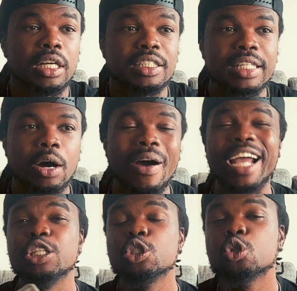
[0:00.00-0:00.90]
Now, I
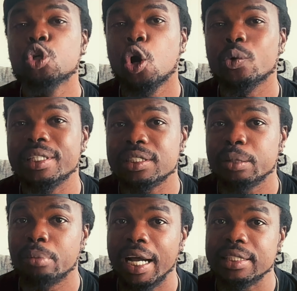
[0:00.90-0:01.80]
knew going into
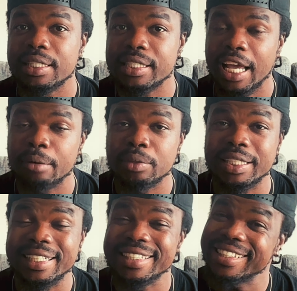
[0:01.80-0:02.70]
buying this camera
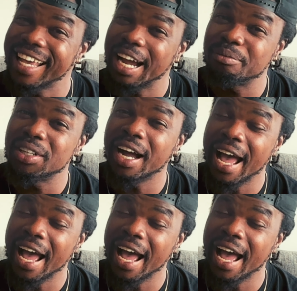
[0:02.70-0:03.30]
that this camera